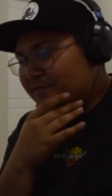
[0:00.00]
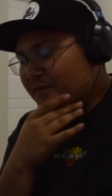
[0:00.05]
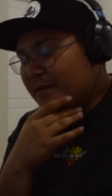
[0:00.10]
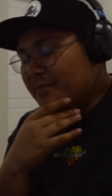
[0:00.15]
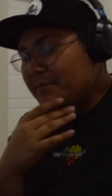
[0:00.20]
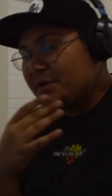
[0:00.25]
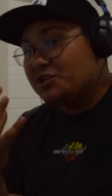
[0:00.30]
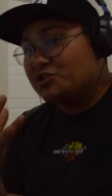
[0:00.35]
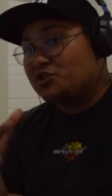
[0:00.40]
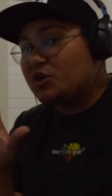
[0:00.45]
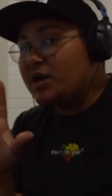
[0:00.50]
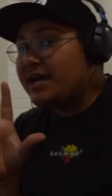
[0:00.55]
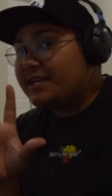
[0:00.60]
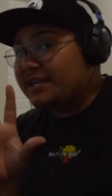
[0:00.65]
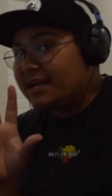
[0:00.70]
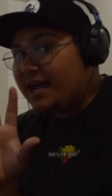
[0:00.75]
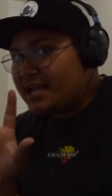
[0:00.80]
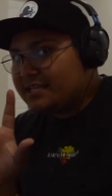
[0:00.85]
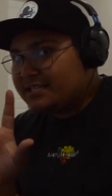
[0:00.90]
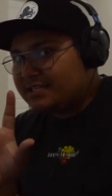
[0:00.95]
I'm gonna try
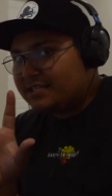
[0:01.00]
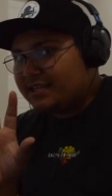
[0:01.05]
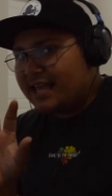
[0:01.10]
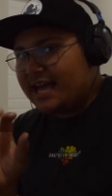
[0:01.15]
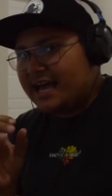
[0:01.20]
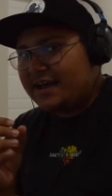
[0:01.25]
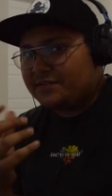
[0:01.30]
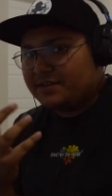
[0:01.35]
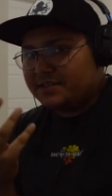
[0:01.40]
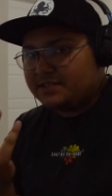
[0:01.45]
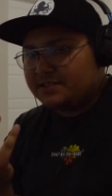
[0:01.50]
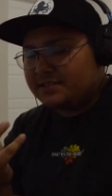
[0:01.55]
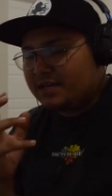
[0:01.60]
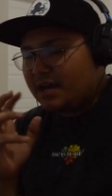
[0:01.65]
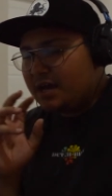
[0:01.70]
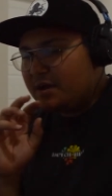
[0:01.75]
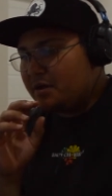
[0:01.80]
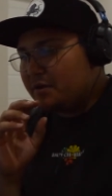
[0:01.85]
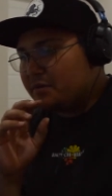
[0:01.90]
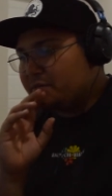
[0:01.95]
not to laugh because
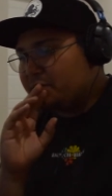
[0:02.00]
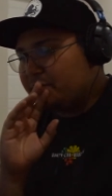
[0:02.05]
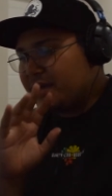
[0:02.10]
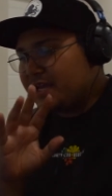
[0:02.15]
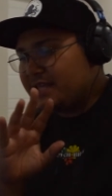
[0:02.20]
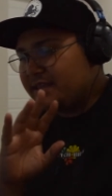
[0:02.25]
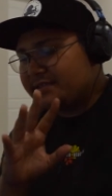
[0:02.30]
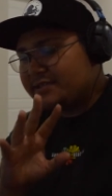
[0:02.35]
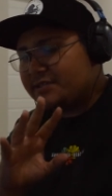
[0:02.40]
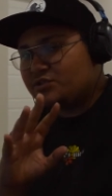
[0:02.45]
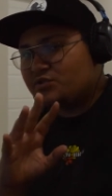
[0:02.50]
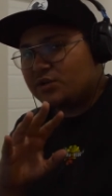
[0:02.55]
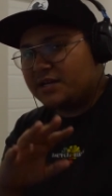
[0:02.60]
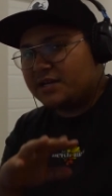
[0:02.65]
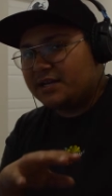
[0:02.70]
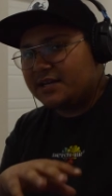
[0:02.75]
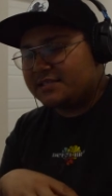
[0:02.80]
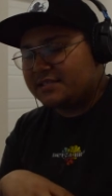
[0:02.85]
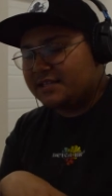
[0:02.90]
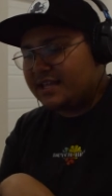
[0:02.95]
I'll make this a try
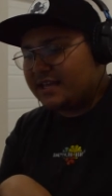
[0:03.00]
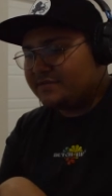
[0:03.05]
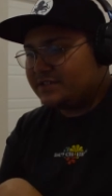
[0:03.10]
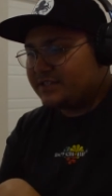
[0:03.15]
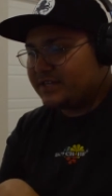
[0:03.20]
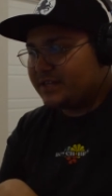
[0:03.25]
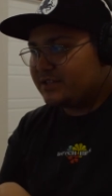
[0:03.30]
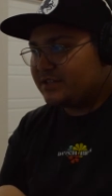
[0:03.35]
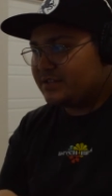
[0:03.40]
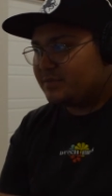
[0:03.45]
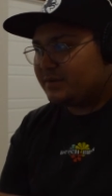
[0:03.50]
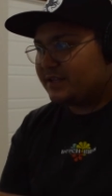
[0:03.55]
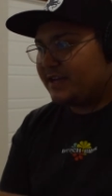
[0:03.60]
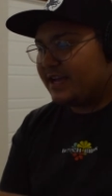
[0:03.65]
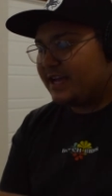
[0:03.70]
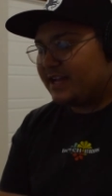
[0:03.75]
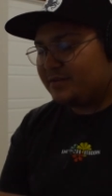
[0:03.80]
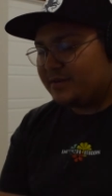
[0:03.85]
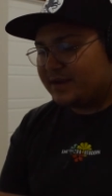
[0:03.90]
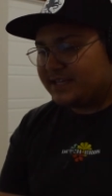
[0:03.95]
not to laugh challenge.
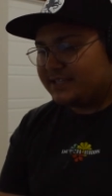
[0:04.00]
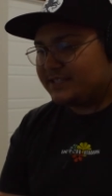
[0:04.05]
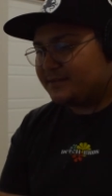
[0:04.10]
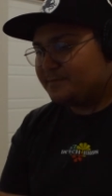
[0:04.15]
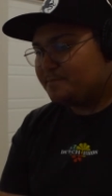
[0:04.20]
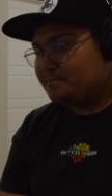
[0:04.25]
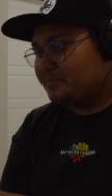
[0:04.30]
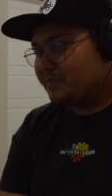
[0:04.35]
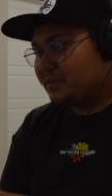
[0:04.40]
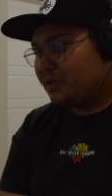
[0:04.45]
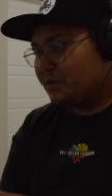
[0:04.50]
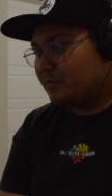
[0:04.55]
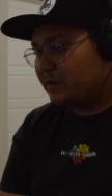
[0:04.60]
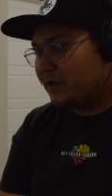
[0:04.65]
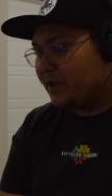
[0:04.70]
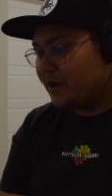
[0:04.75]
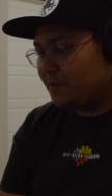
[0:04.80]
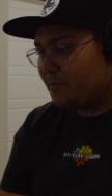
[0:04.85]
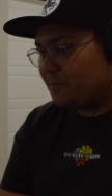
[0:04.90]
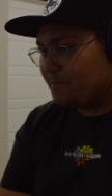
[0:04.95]
But anyways, here we
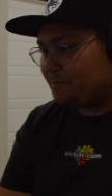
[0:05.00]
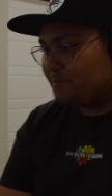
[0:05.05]
go.